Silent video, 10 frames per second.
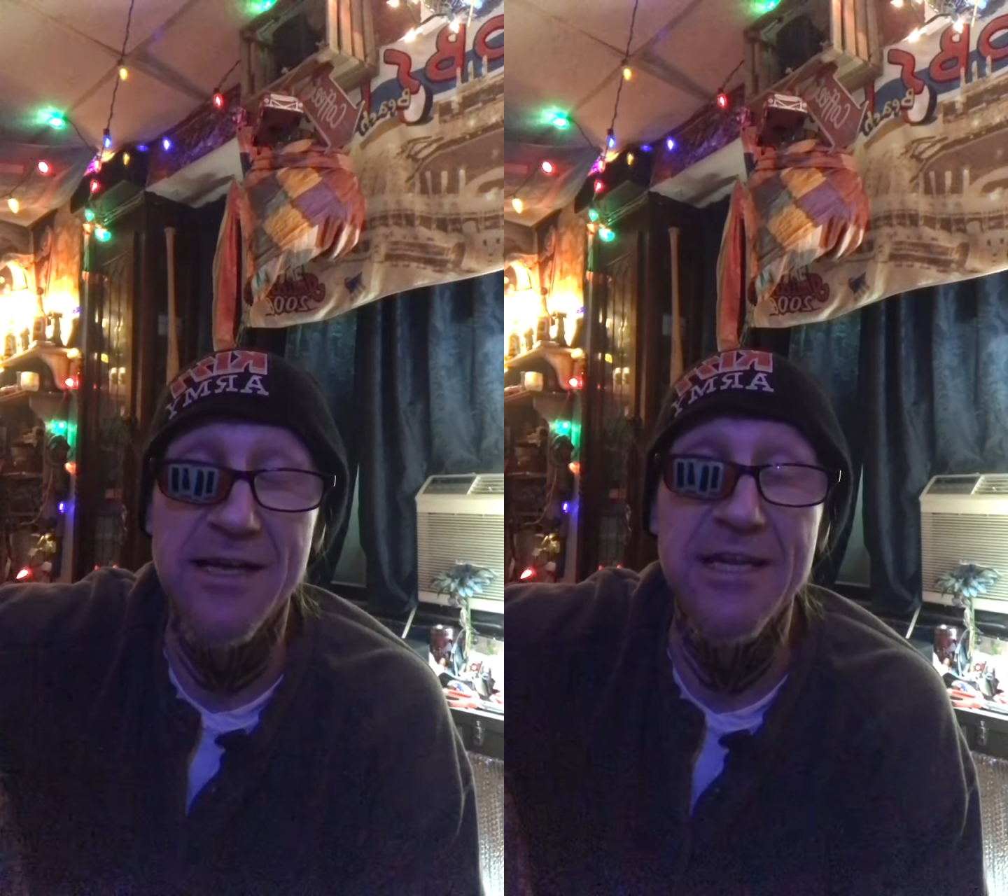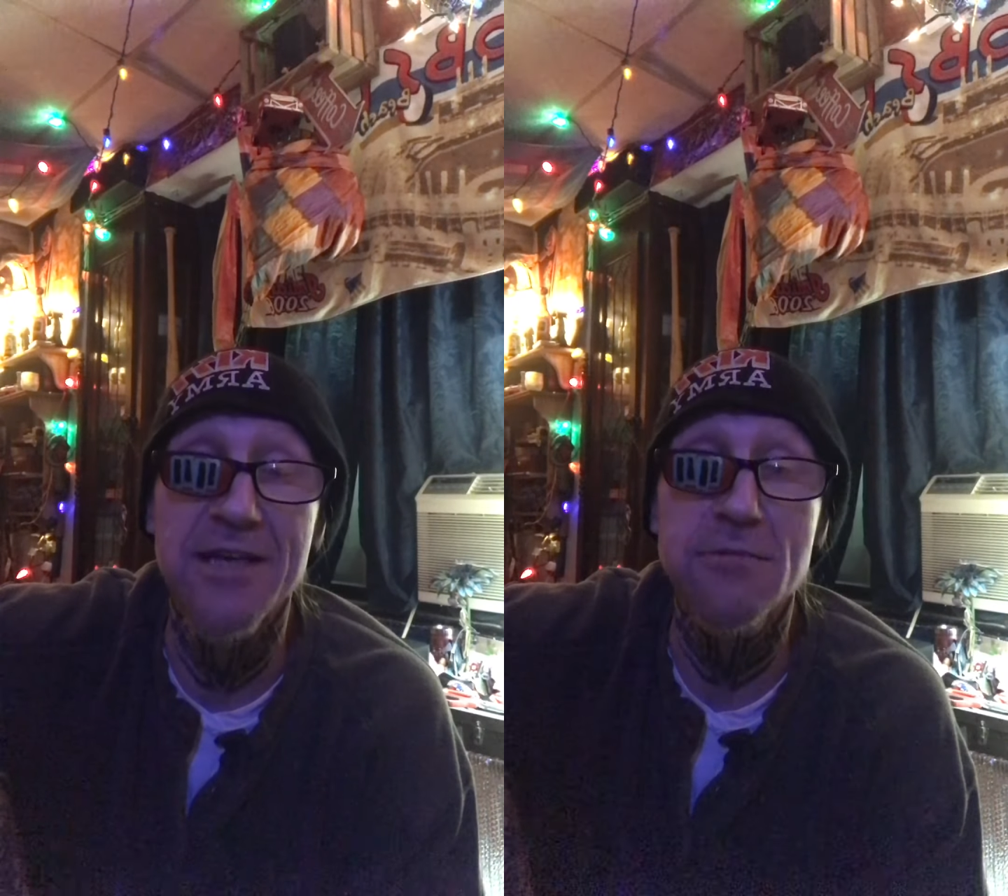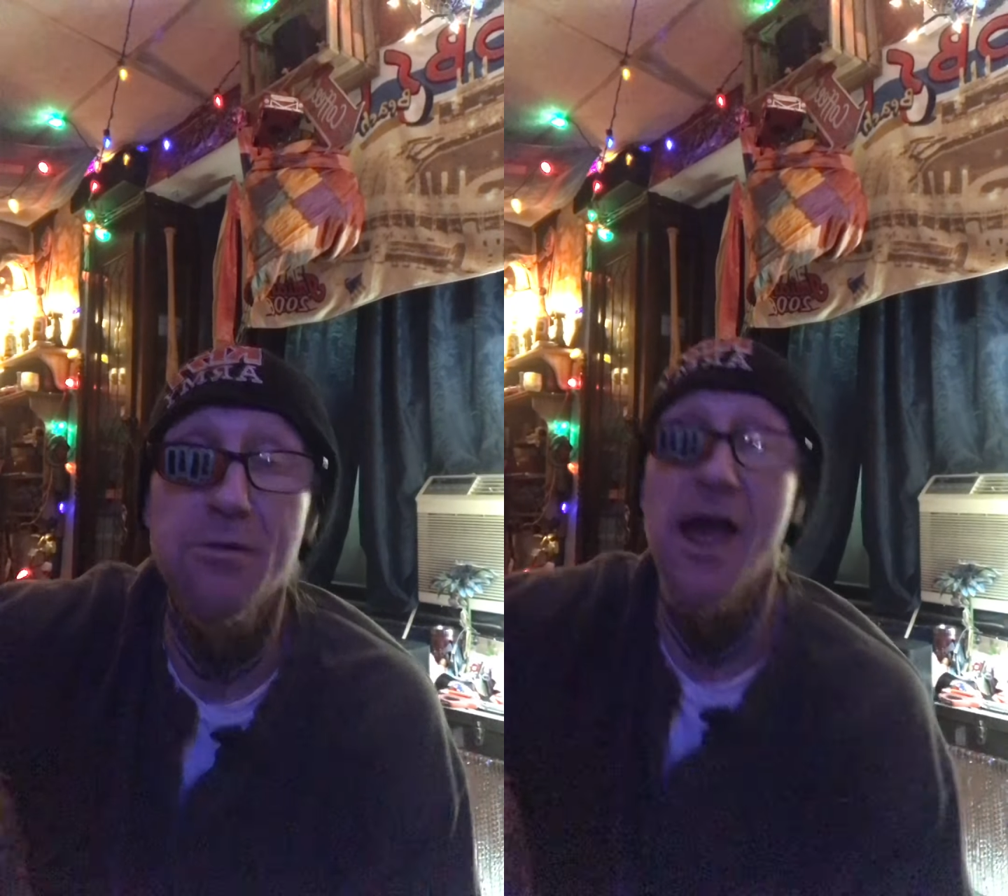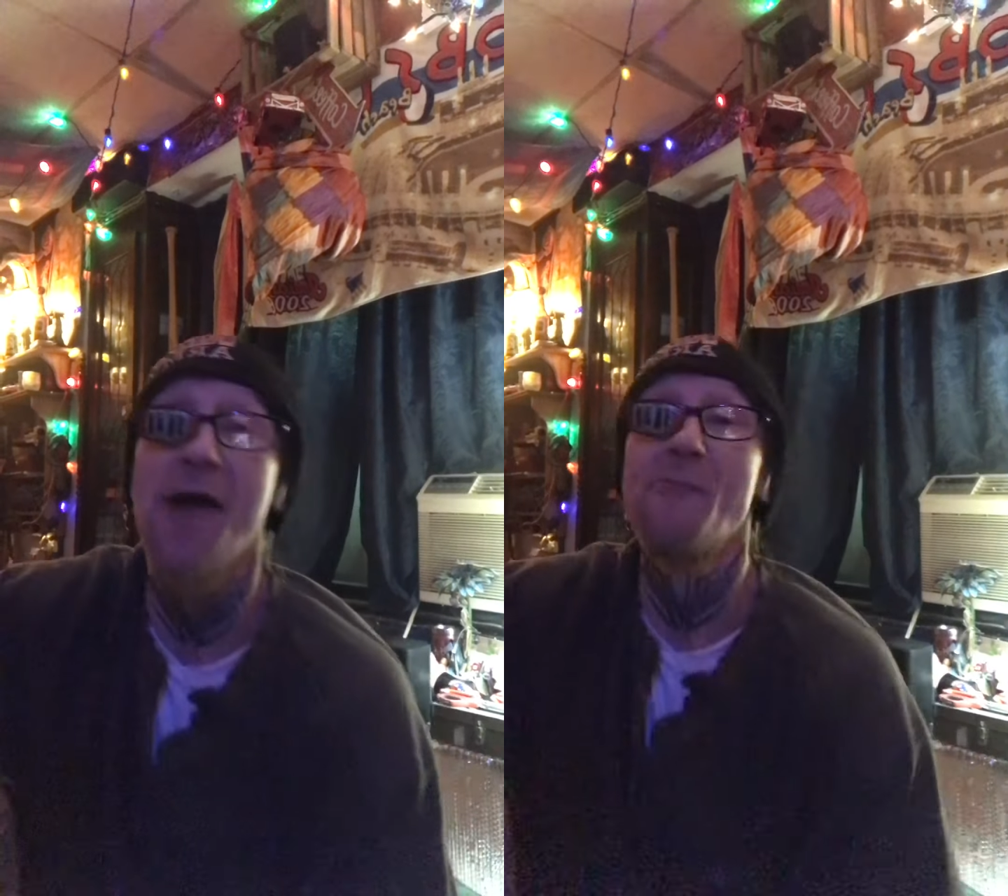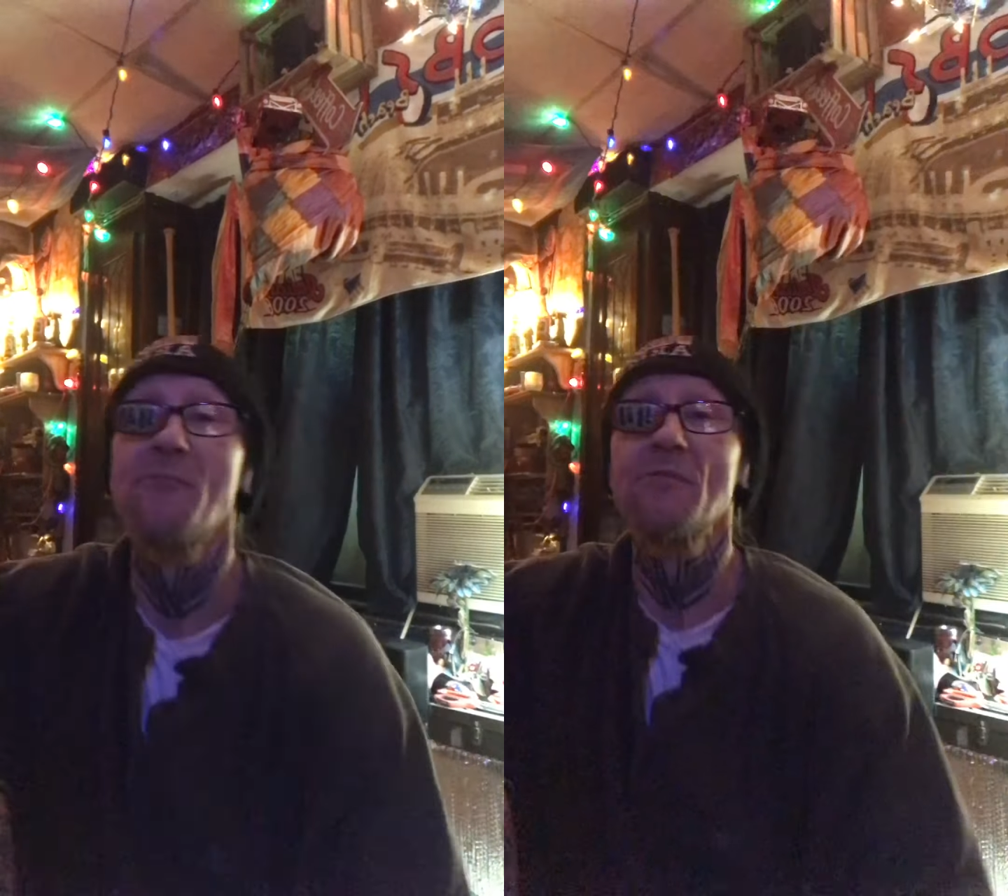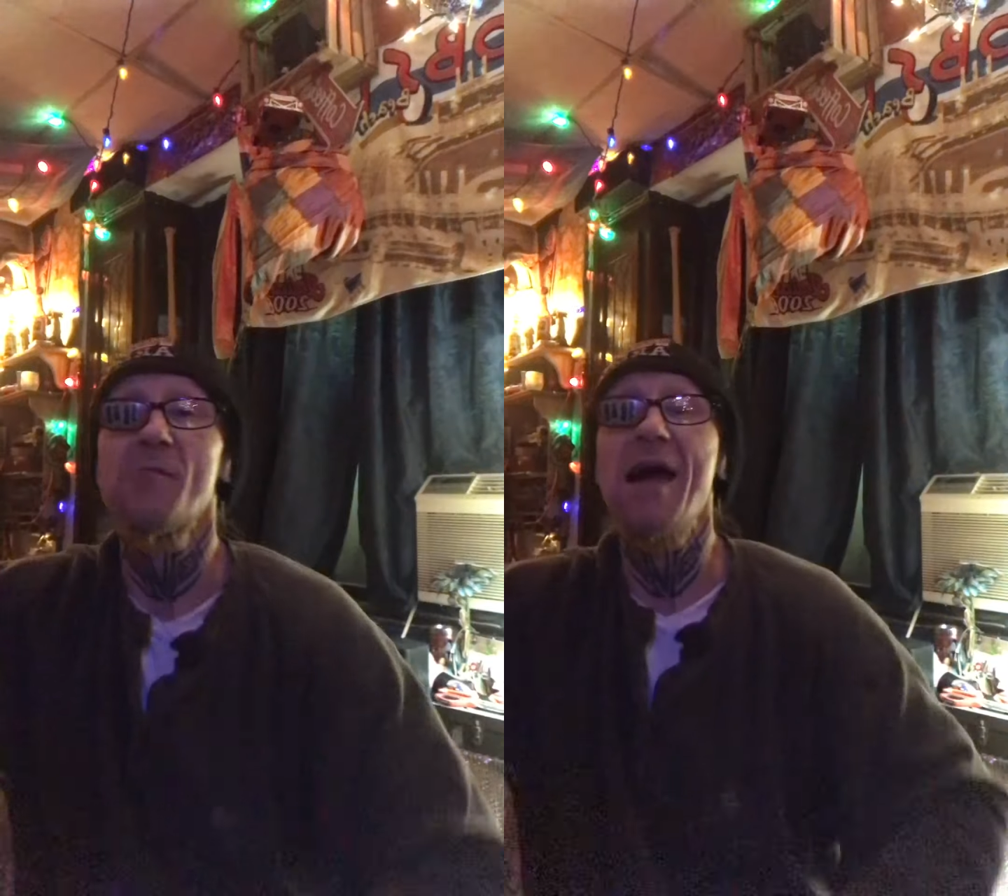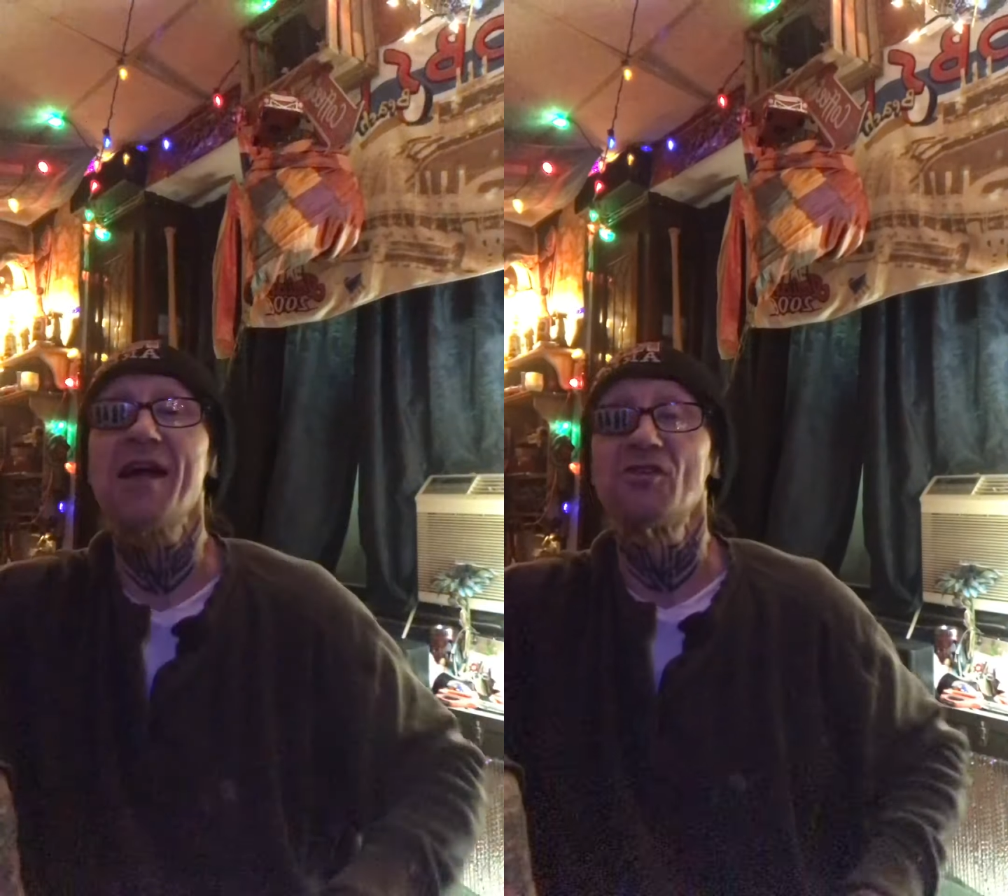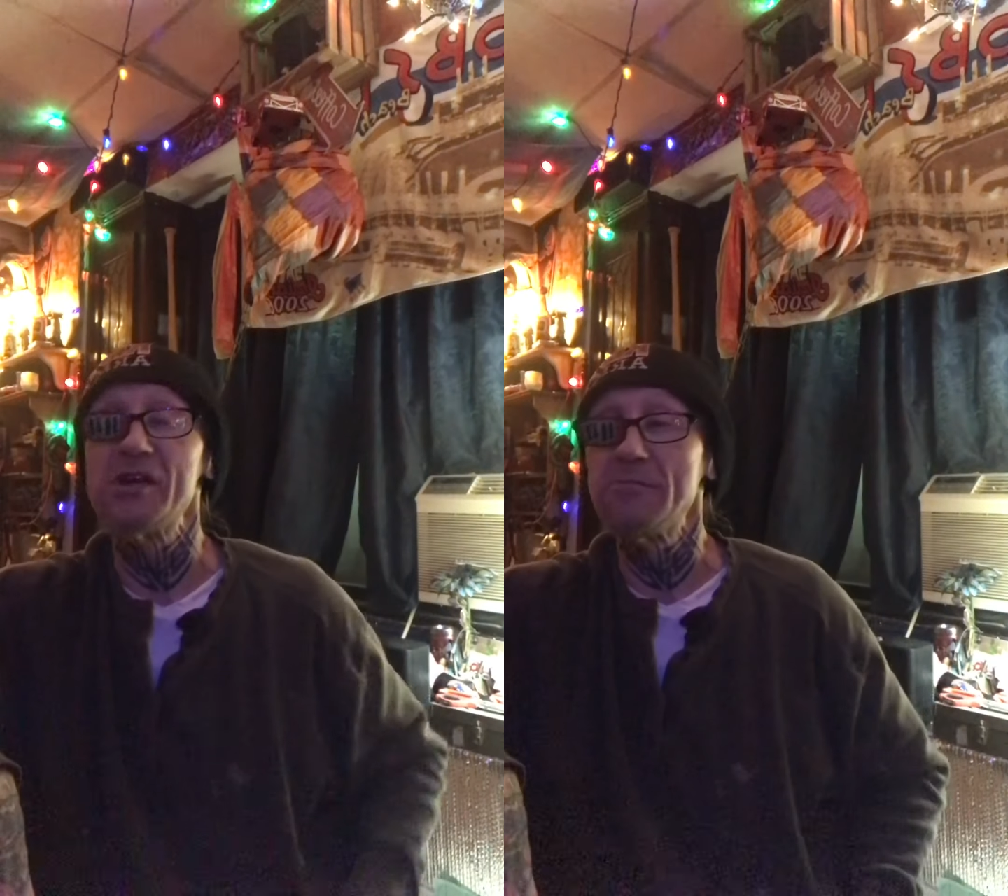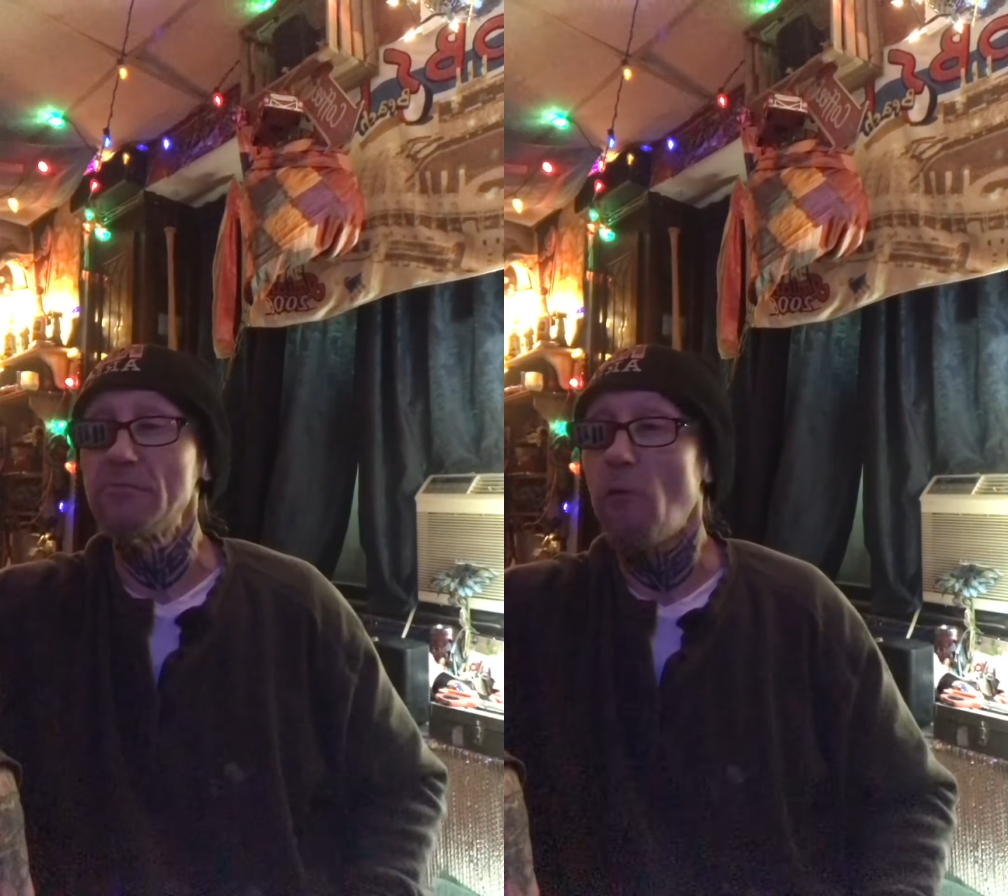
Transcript: ESPN magazine.